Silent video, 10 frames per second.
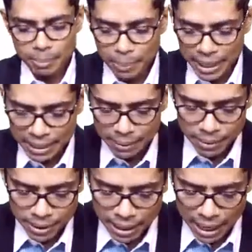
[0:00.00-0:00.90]

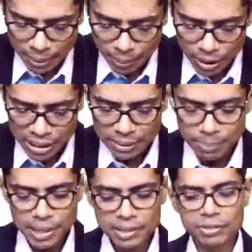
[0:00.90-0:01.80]
brain and body
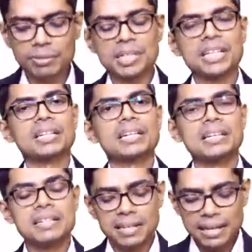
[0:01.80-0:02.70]
temperature will be
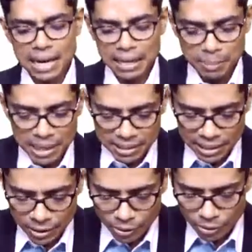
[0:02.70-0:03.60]
decreased, and
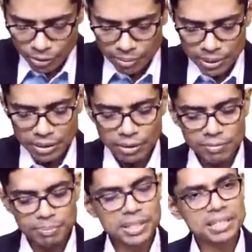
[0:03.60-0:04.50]
muscle tone will be
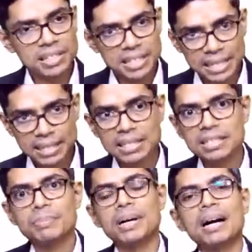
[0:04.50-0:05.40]
obviously
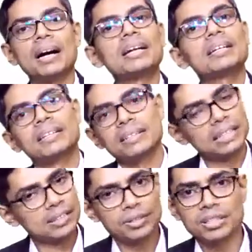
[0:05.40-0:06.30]
decreased, but
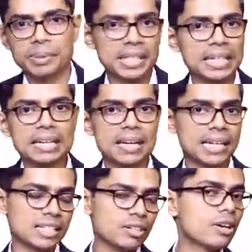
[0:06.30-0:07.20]
it will remain
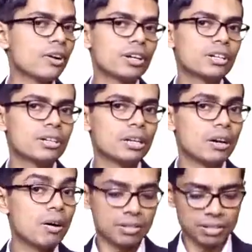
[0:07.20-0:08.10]
intact. It will not
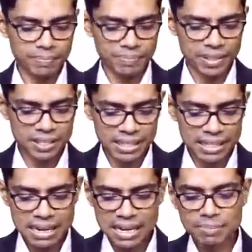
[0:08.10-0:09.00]
lost. This
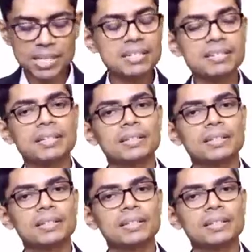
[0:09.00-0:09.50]
intact means